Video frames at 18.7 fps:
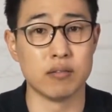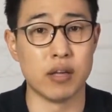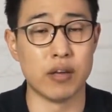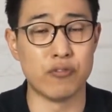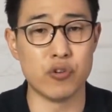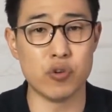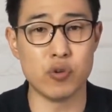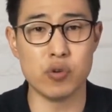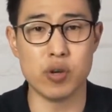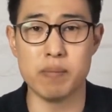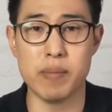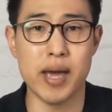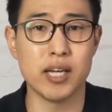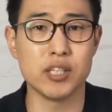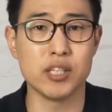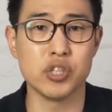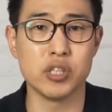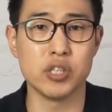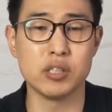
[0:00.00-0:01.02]
If you
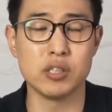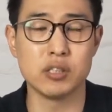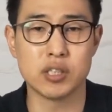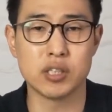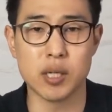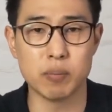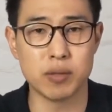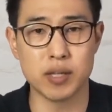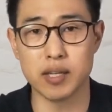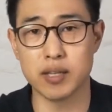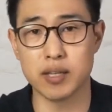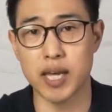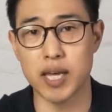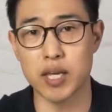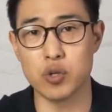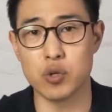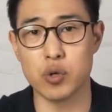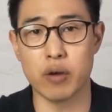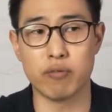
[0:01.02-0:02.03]
imagine something
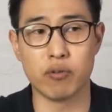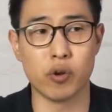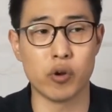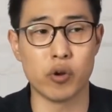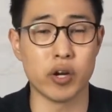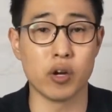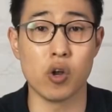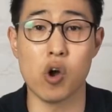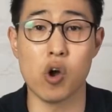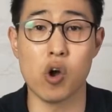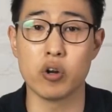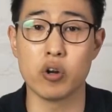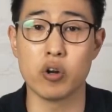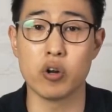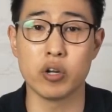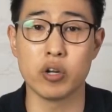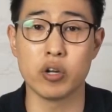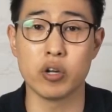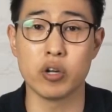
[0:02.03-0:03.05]
that you have learned a long
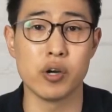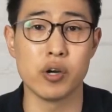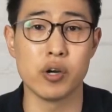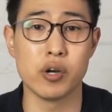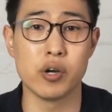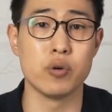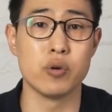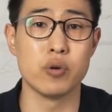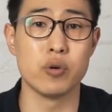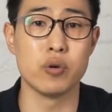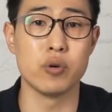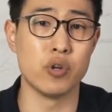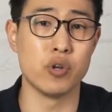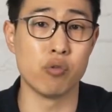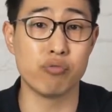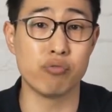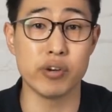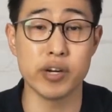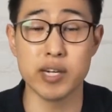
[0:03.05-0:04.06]
time ago that you
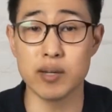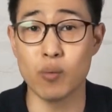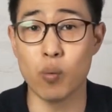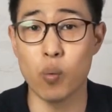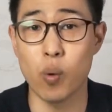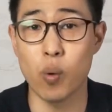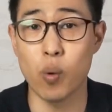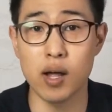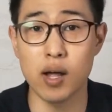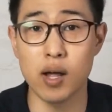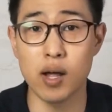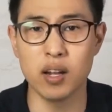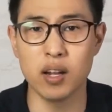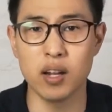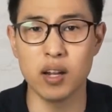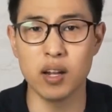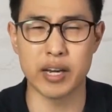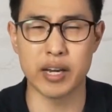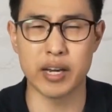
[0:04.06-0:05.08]
know really well,
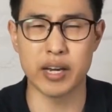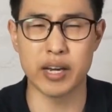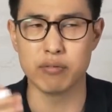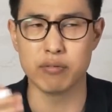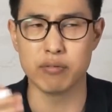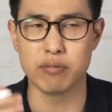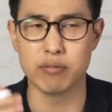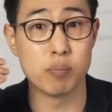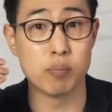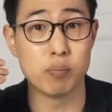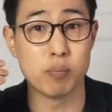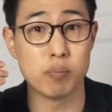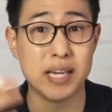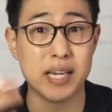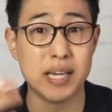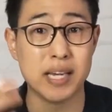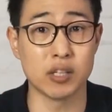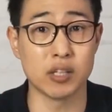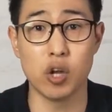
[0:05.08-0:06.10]
it's kind of like your
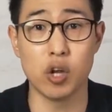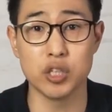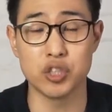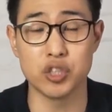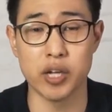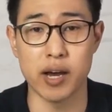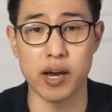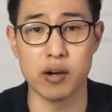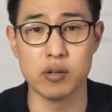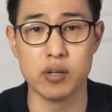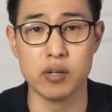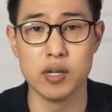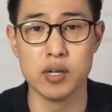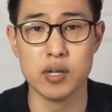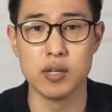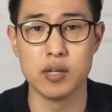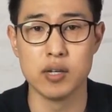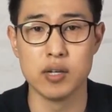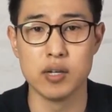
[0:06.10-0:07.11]
basic knowledge now,
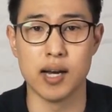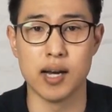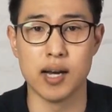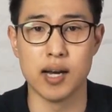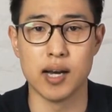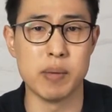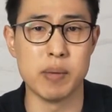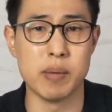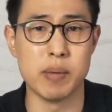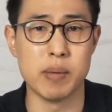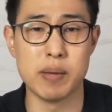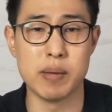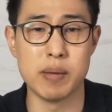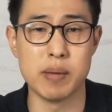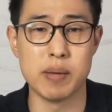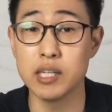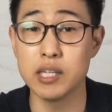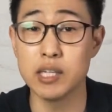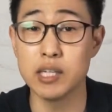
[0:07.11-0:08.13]
but maybe a
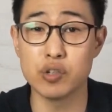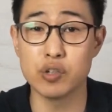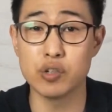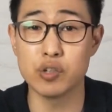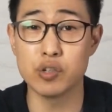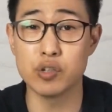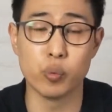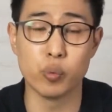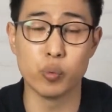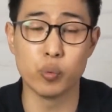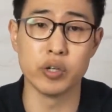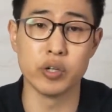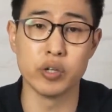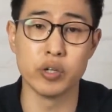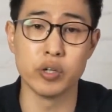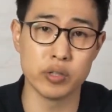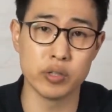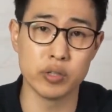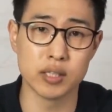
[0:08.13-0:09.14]
10-year-old wouldn't
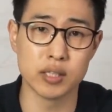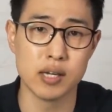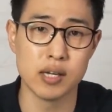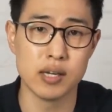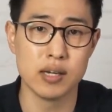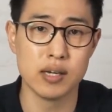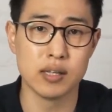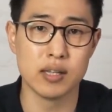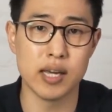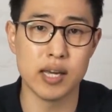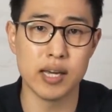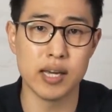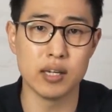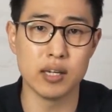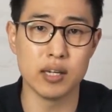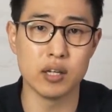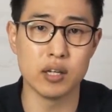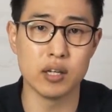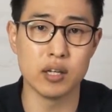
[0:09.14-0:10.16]
know this,
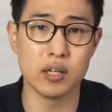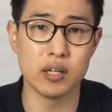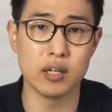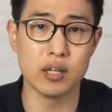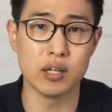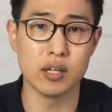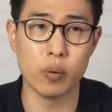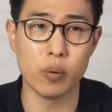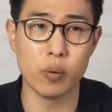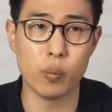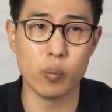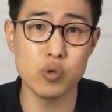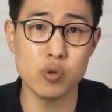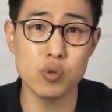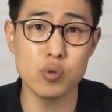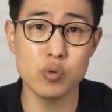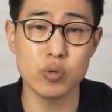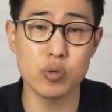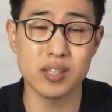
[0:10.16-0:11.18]
then when
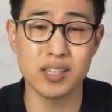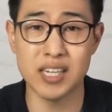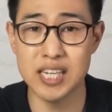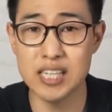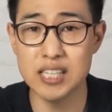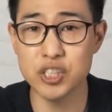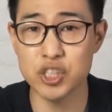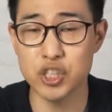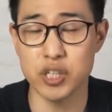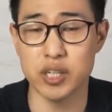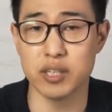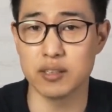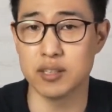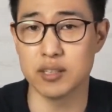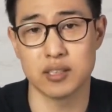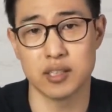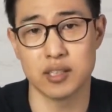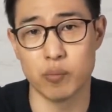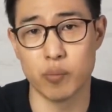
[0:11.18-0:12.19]
you teach it
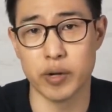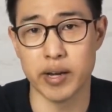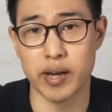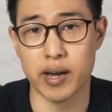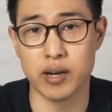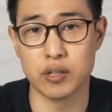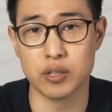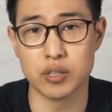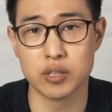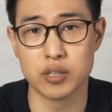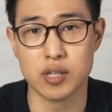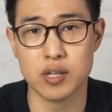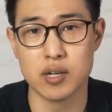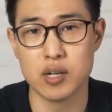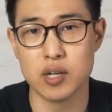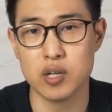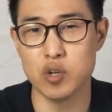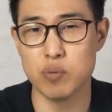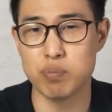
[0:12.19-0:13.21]
to someone else,
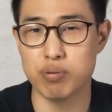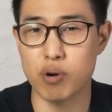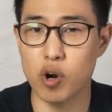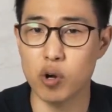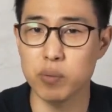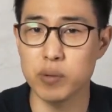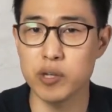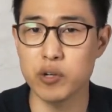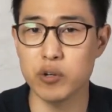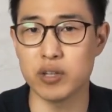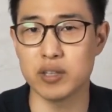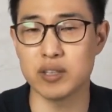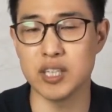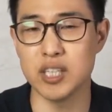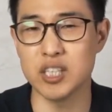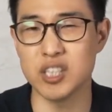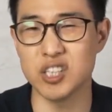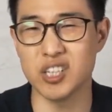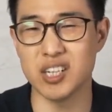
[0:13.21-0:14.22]
you're probably going to
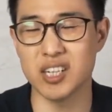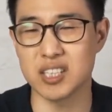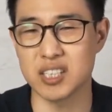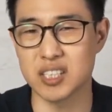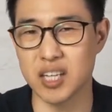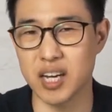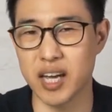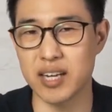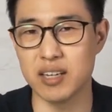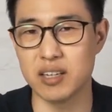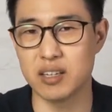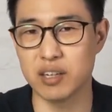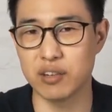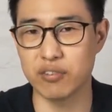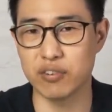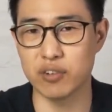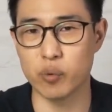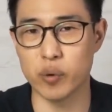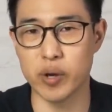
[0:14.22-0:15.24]
teach it in a slightly
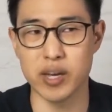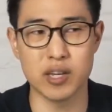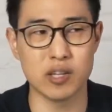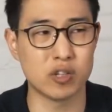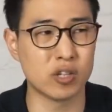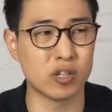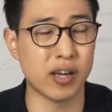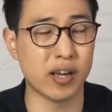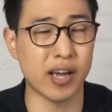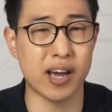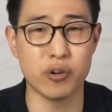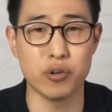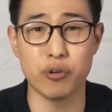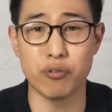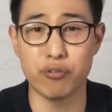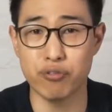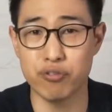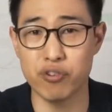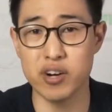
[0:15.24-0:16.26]
different way to how
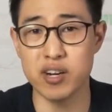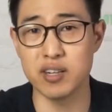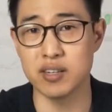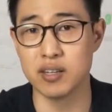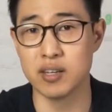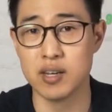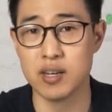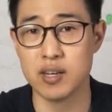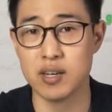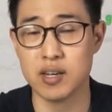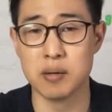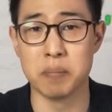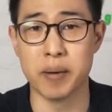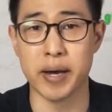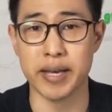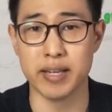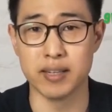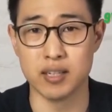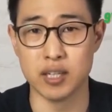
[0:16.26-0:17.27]
your friend
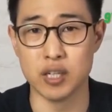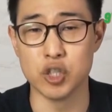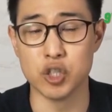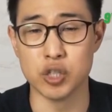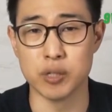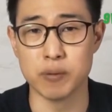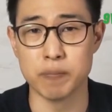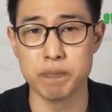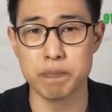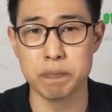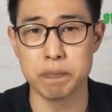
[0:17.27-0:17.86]
might teach it.